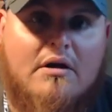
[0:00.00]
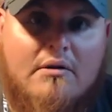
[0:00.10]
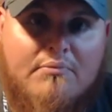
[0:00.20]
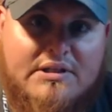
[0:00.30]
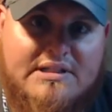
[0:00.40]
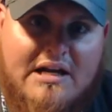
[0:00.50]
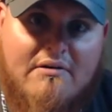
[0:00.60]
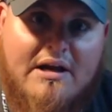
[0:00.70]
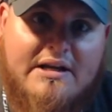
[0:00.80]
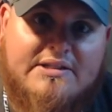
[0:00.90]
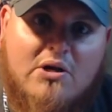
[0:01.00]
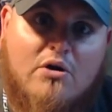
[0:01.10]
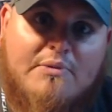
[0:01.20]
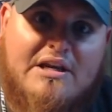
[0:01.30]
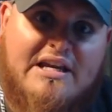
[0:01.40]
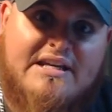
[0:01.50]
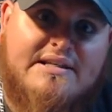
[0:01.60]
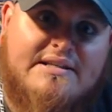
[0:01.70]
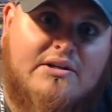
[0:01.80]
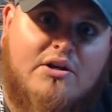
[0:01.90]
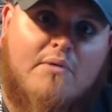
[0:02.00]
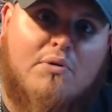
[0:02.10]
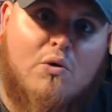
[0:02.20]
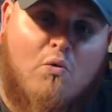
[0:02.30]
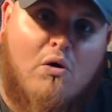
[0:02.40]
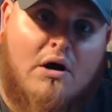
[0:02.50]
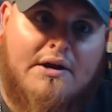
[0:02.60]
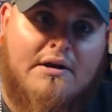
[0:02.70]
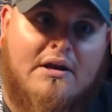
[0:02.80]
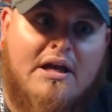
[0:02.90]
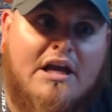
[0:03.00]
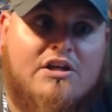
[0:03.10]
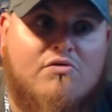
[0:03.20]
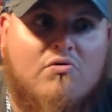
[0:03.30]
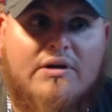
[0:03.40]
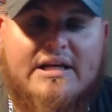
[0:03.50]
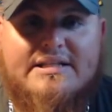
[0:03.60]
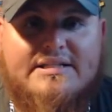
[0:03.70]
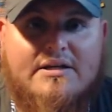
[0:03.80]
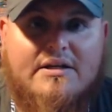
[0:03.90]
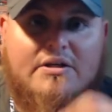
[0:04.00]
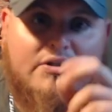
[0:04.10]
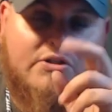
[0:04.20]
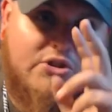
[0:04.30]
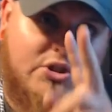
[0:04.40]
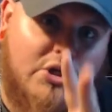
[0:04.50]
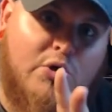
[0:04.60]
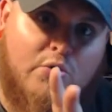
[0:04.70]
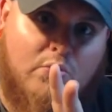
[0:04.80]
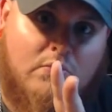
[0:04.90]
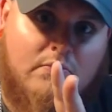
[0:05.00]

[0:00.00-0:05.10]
put Tyranitarmy is number one, and you will get two.